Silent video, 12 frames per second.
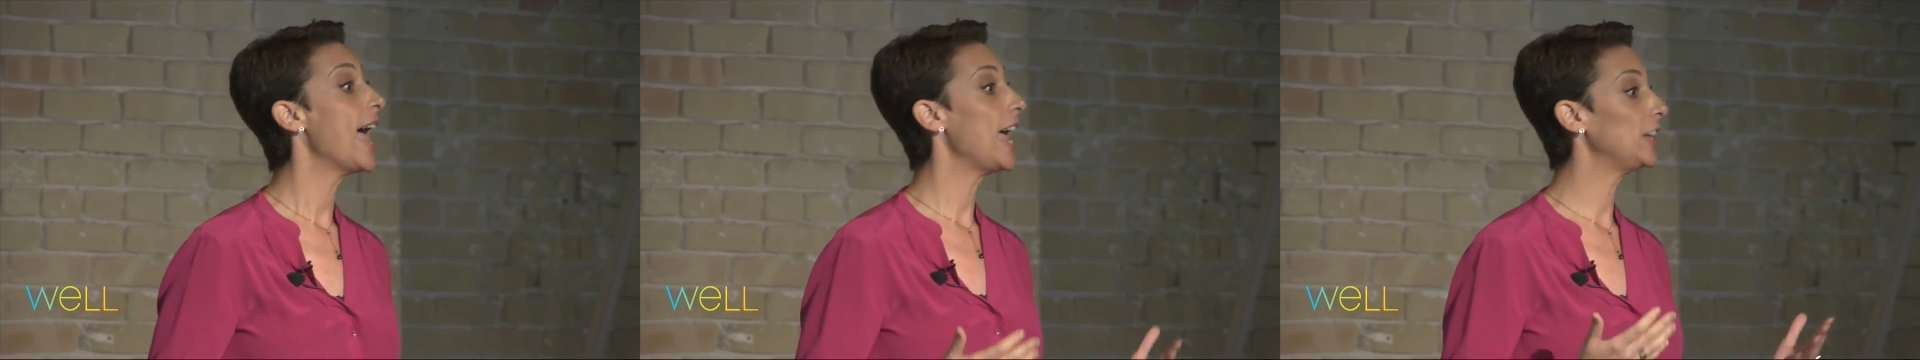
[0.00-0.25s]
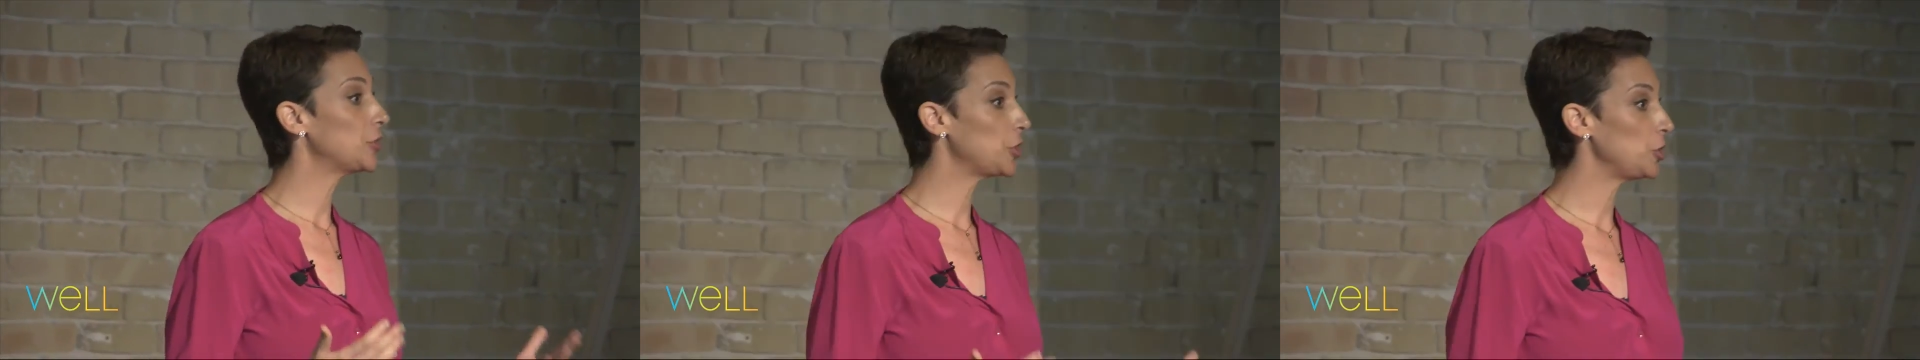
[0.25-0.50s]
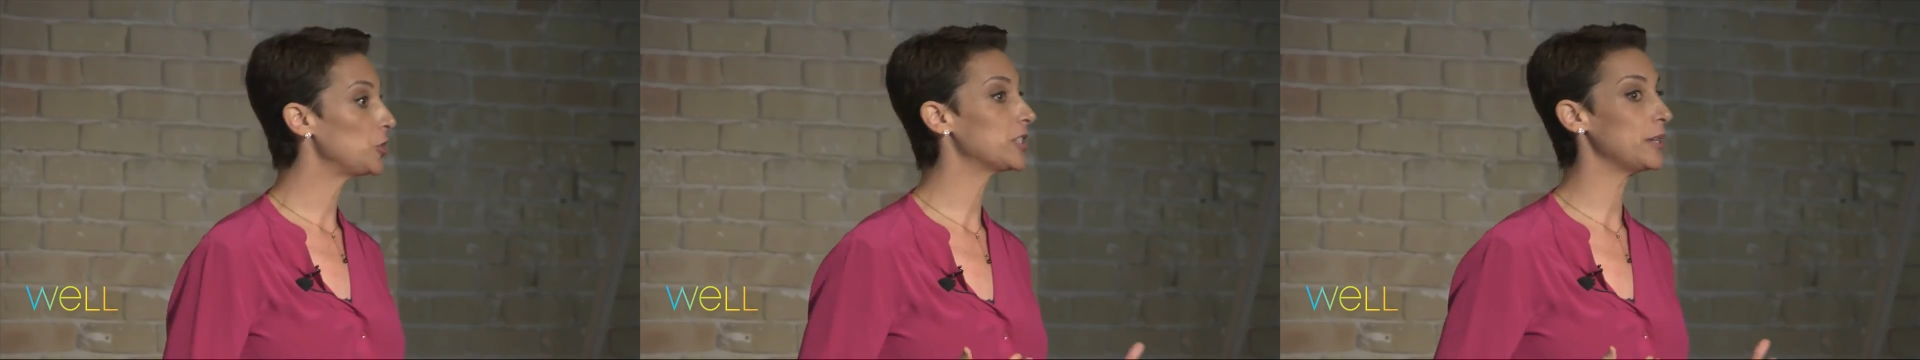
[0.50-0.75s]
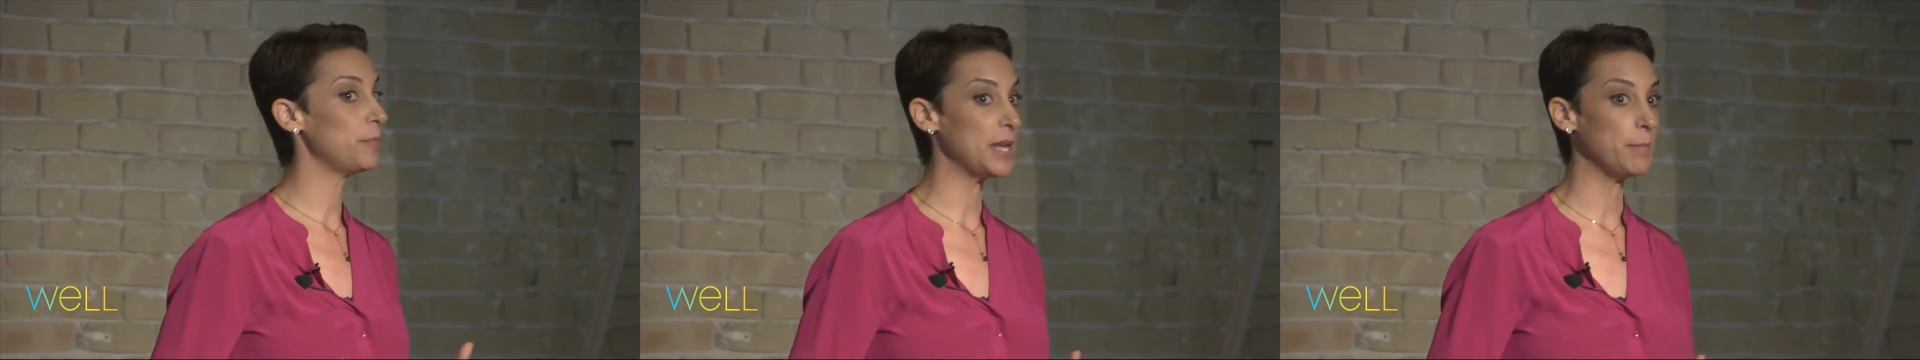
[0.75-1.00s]
and choose
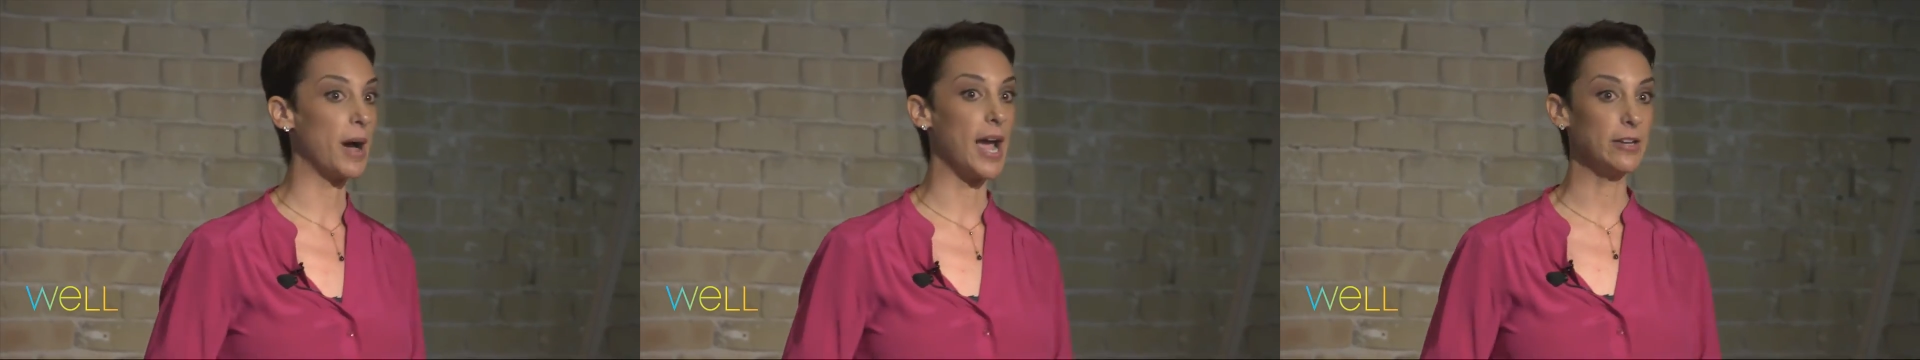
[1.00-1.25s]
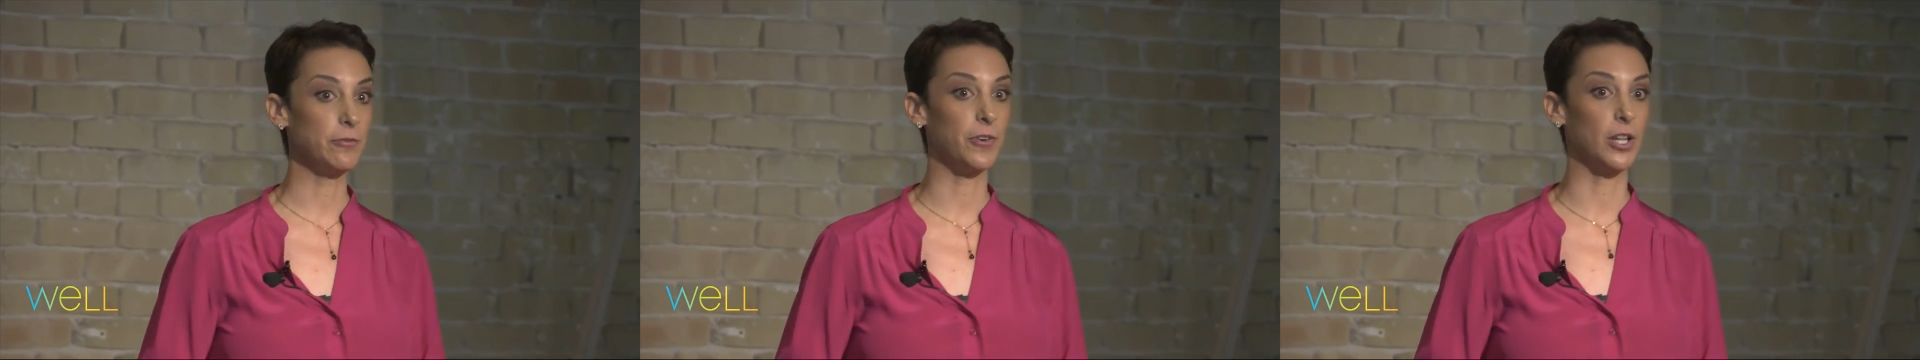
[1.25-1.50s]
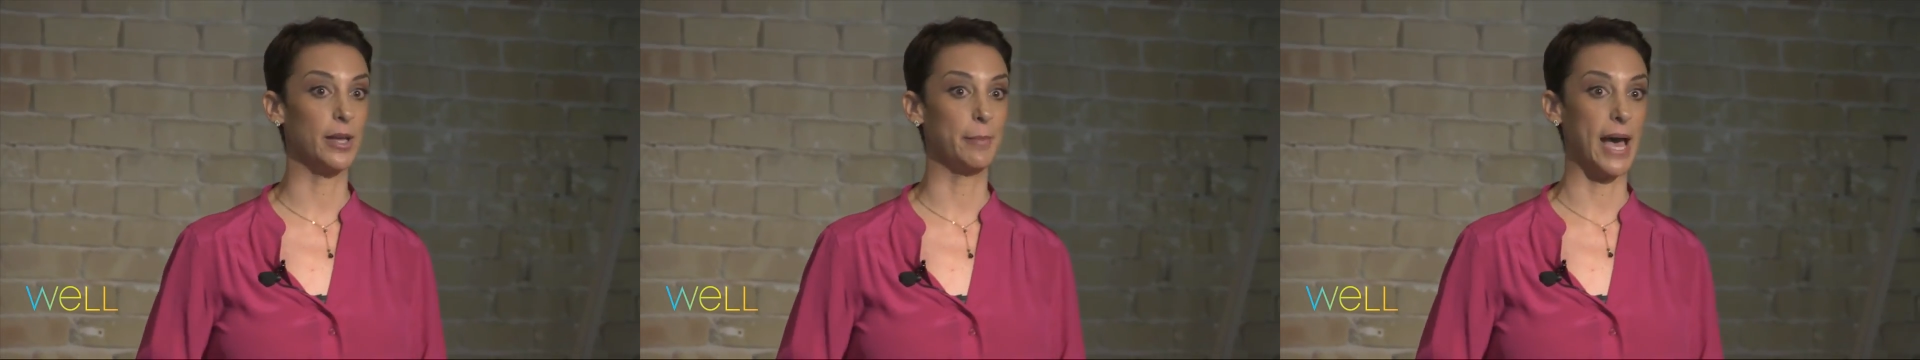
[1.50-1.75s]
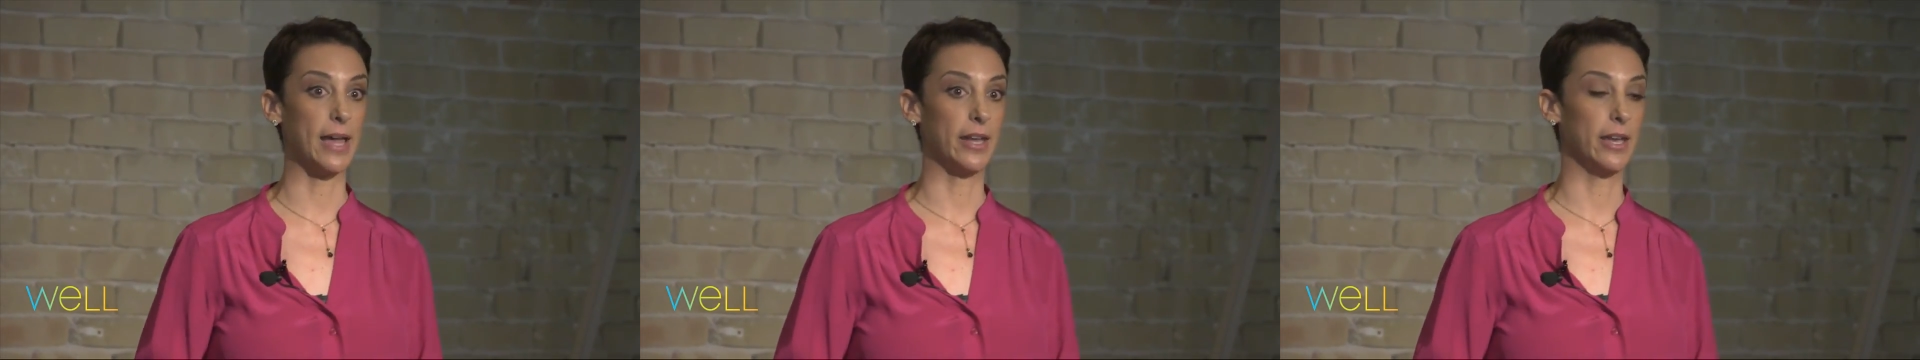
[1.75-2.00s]
to be mindful
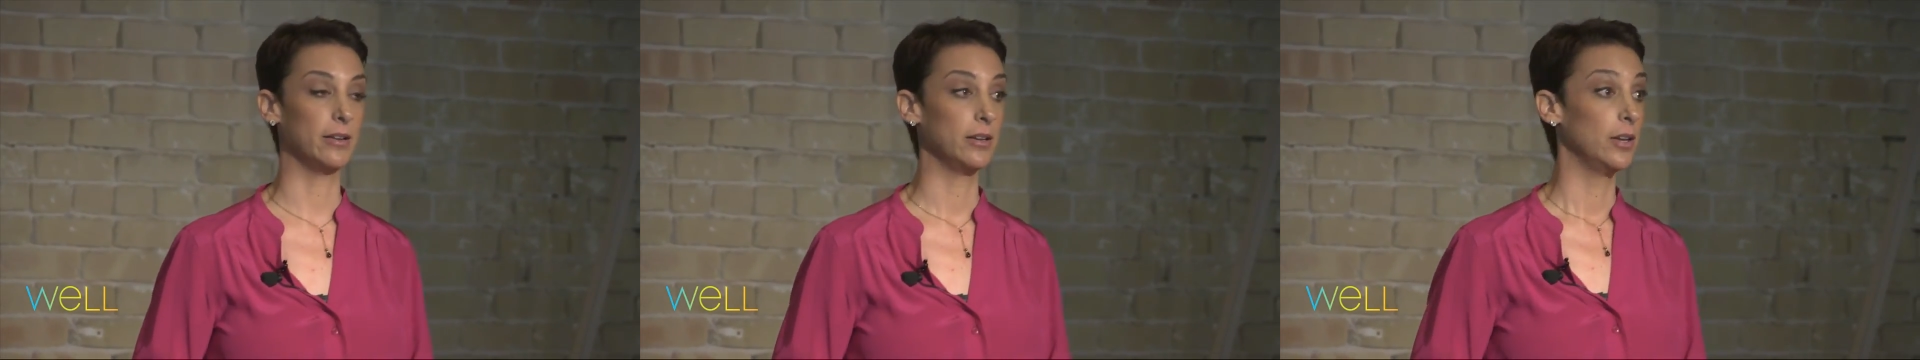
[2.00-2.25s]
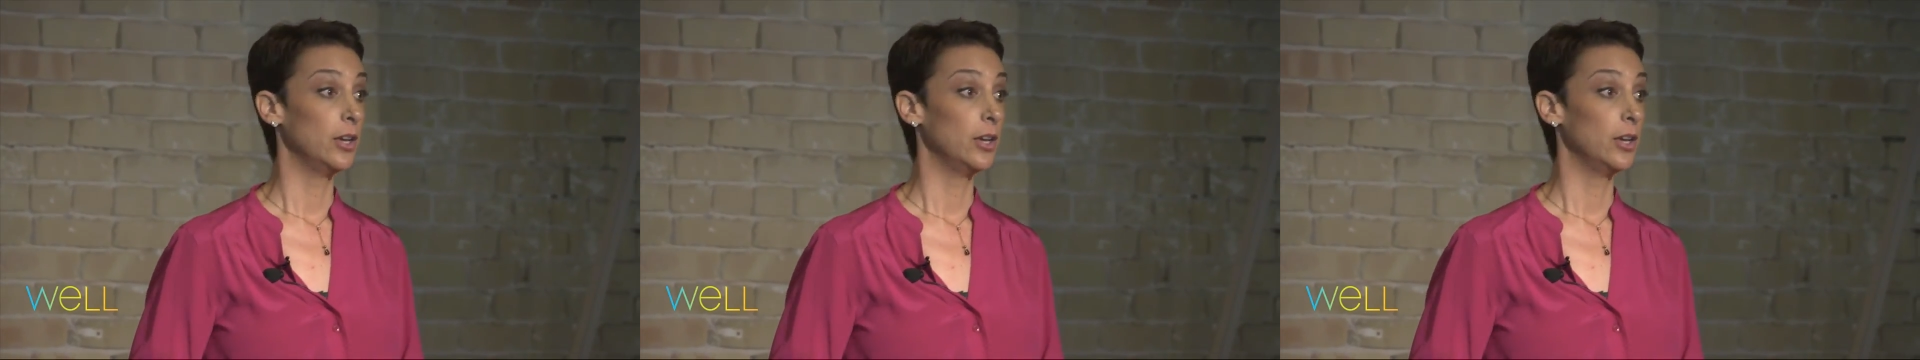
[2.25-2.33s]
about it.